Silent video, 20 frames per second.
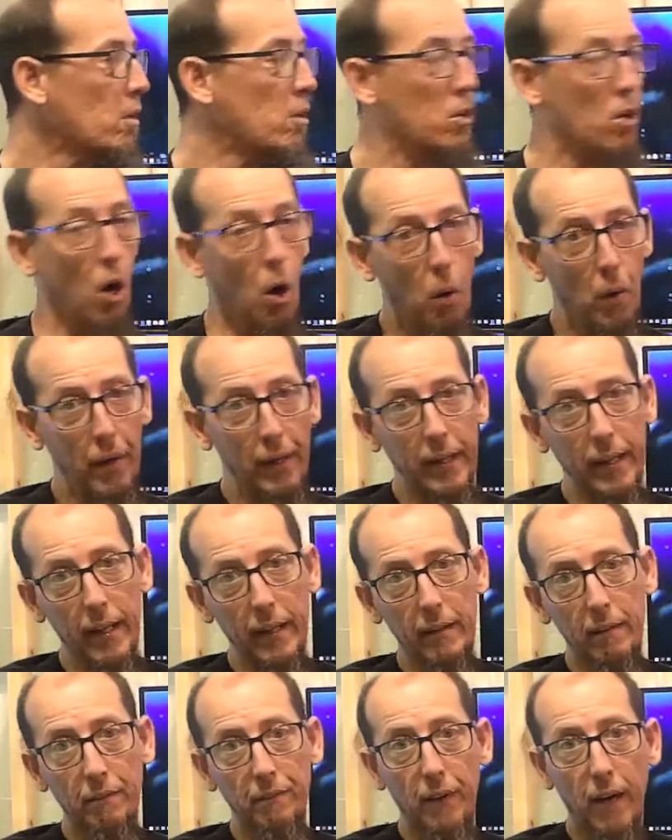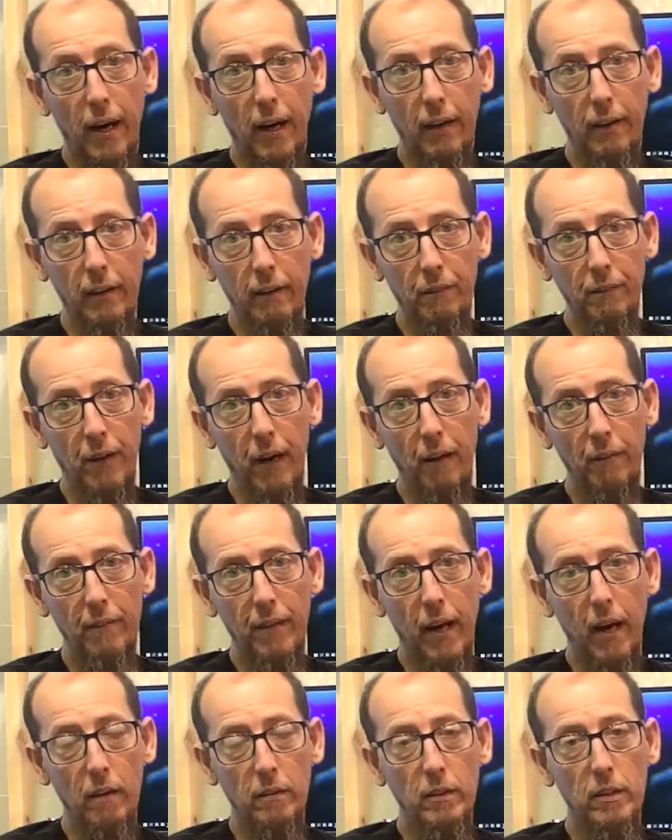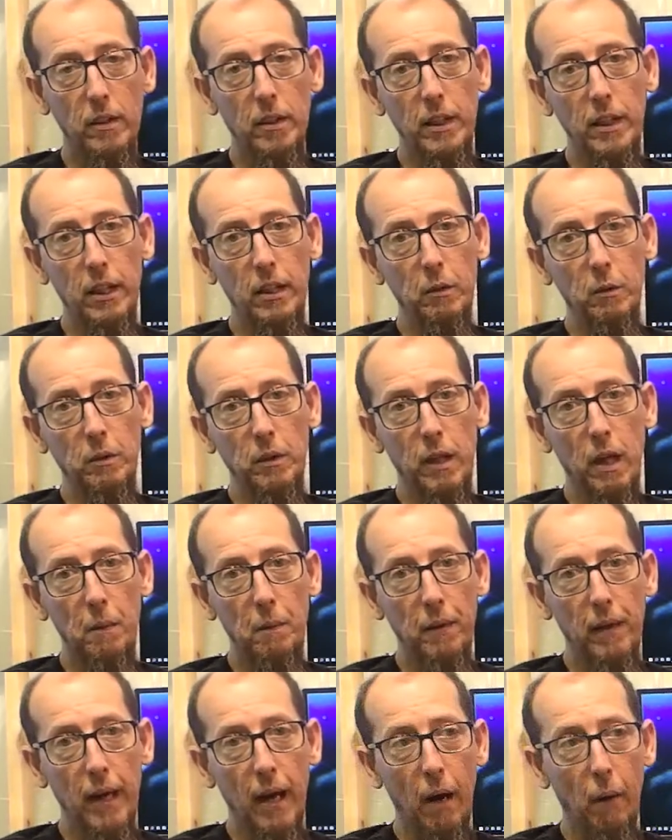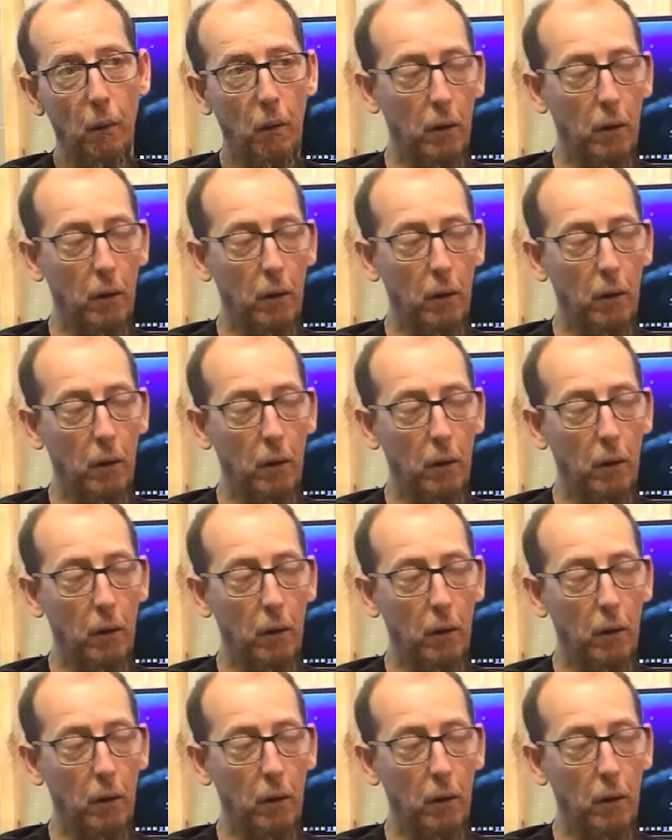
knowing that the 5000 series was coming out.